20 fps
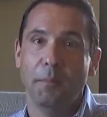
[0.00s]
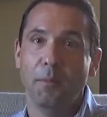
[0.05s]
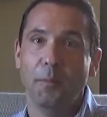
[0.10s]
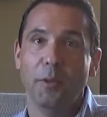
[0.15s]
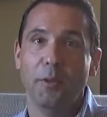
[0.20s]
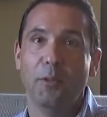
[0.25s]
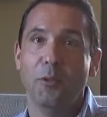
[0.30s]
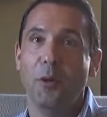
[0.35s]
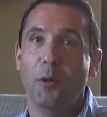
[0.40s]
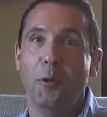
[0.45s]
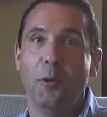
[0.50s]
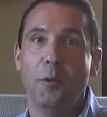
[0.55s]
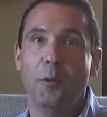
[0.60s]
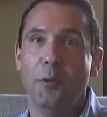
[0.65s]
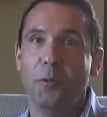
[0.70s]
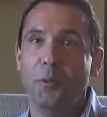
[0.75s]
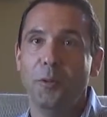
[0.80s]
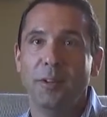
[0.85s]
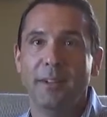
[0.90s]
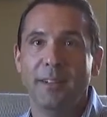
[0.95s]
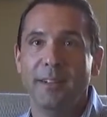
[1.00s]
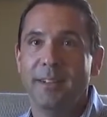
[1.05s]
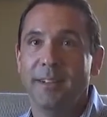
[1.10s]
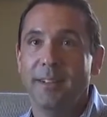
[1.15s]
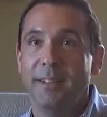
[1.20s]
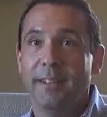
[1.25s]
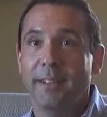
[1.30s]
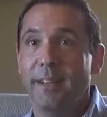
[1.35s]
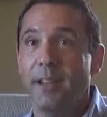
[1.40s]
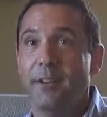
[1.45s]
with no
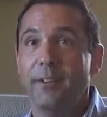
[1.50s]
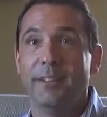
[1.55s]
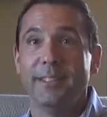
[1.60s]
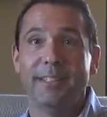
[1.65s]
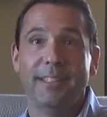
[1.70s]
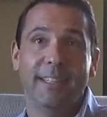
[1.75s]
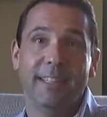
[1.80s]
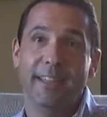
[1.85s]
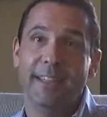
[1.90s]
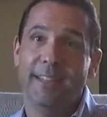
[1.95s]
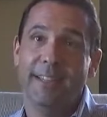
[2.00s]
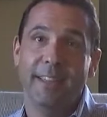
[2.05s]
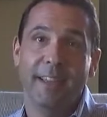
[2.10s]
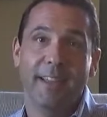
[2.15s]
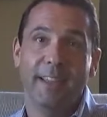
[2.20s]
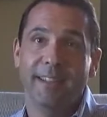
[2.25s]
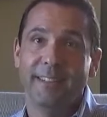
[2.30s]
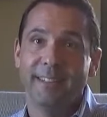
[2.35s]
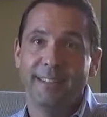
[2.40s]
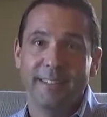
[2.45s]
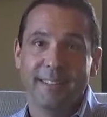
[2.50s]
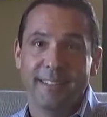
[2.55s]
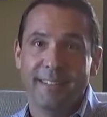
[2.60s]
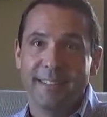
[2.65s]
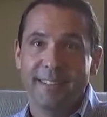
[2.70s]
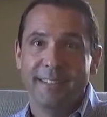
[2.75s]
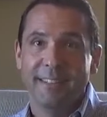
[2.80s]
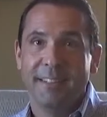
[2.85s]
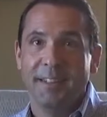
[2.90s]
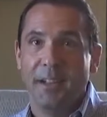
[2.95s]
guarantee that
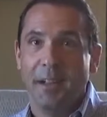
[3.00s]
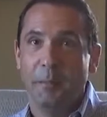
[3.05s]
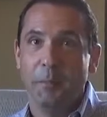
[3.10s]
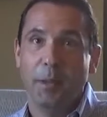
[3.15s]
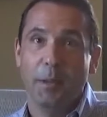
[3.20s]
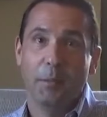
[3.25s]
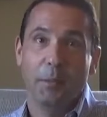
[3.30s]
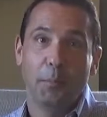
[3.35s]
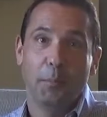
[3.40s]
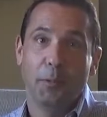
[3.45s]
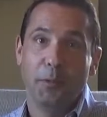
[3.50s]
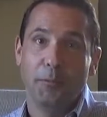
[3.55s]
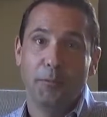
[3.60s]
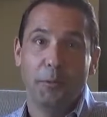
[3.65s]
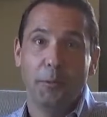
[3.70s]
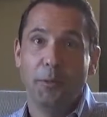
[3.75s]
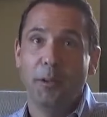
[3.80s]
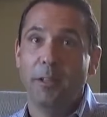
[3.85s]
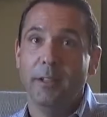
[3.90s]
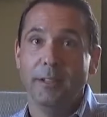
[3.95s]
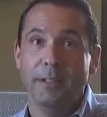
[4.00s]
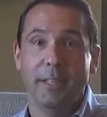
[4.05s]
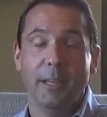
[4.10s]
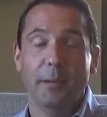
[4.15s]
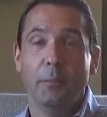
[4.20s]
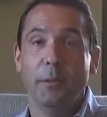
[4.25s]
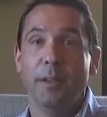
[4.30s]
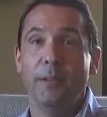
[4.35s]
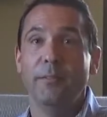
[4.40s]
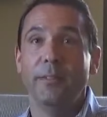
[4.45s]
I'd be able to put food on the
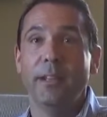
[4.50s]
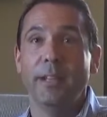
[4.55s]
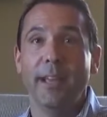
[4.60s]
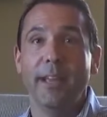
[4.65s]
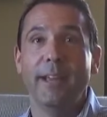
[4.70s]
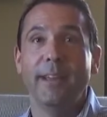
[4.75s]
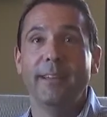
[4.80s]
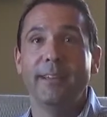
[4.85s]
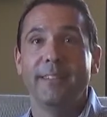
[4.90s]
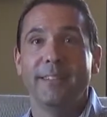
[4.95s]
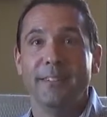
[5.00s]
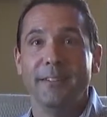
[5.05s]
table every day.